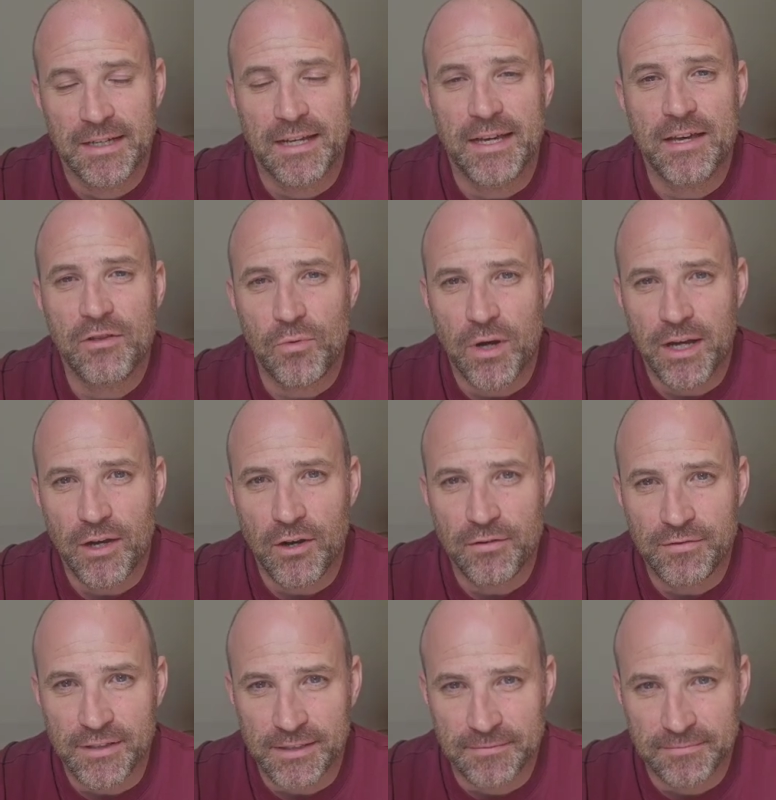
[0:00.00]
Here's what I
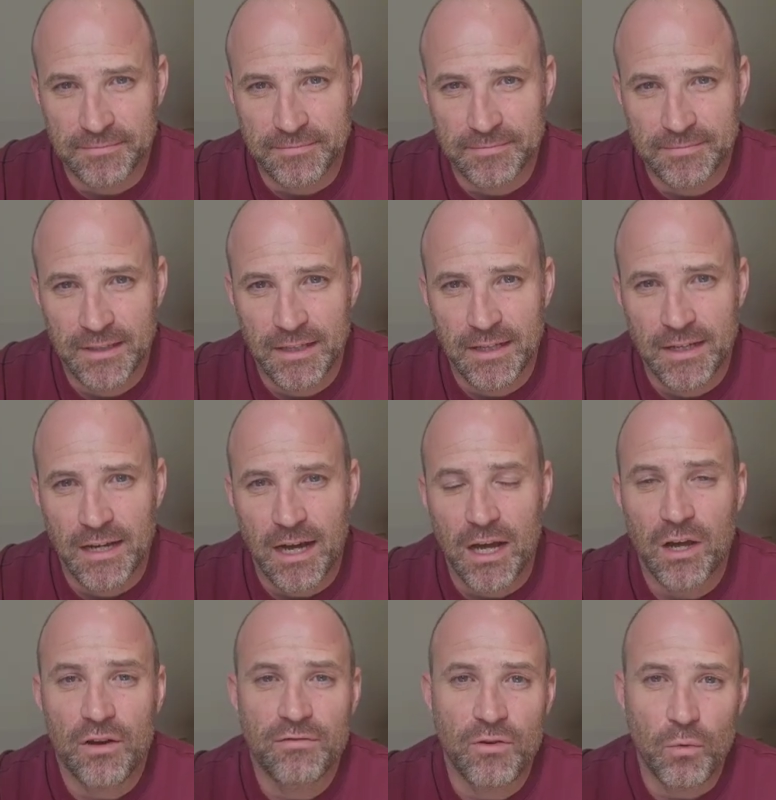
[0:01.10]
offer. I
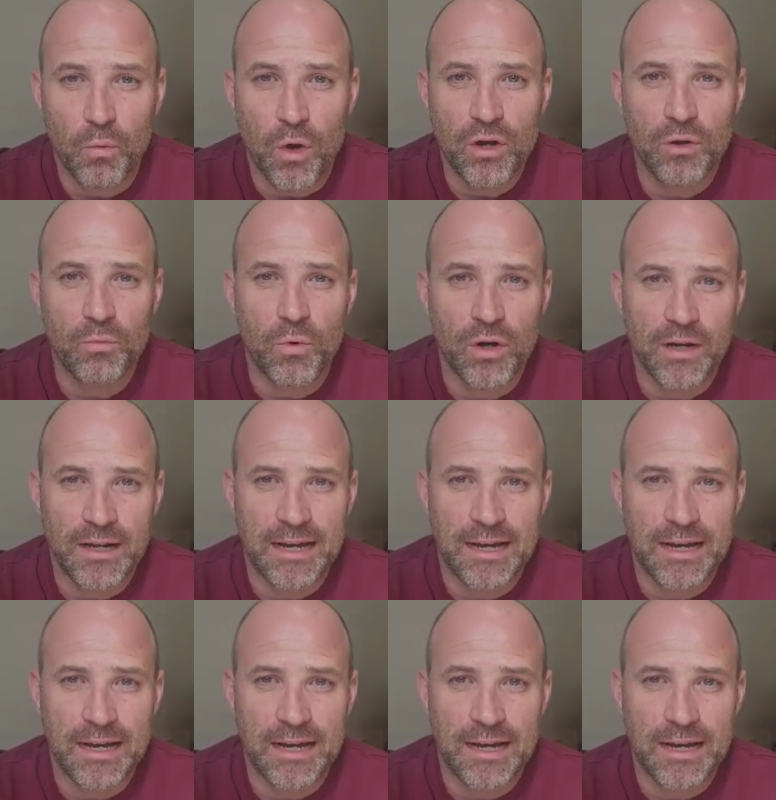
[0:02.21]
offer one-on-one